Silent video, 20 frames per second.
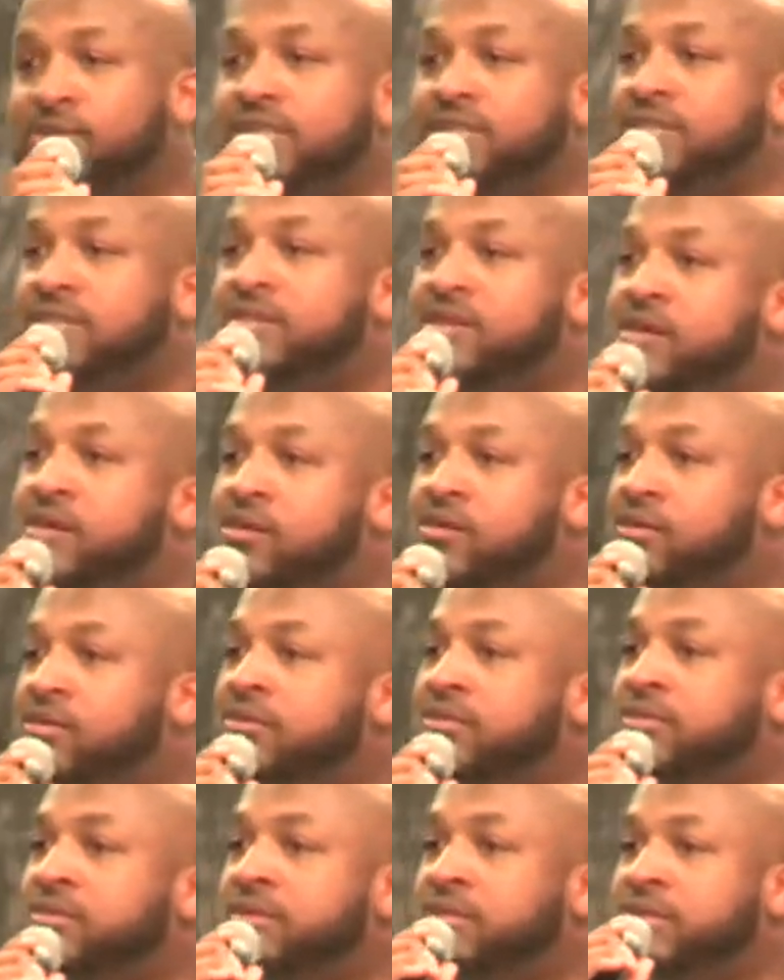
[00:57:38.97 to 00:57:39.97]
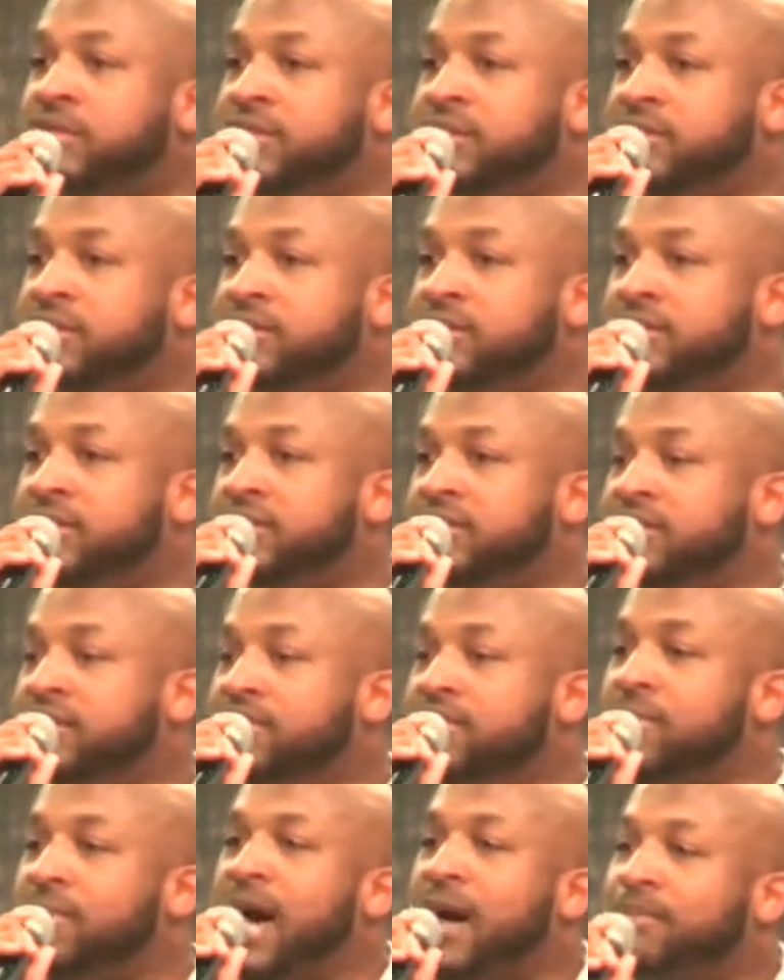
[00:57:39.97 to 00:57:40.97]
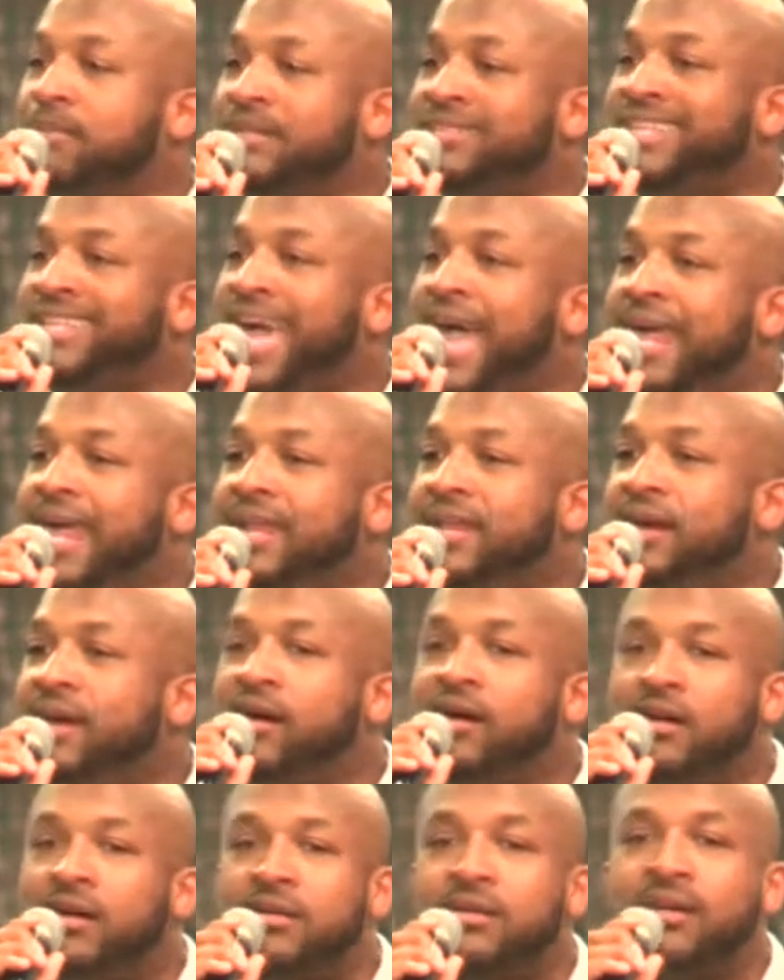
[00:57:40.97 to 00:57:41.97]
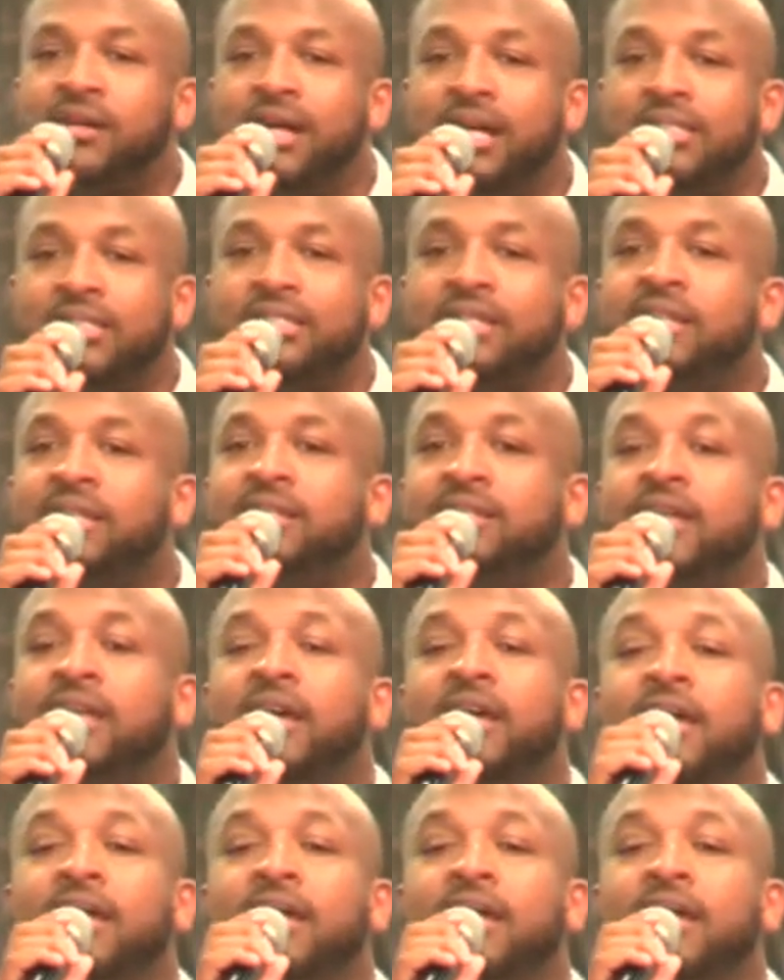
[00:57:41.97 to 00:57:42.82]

need to know. Mama, daddy, uncle, auntie,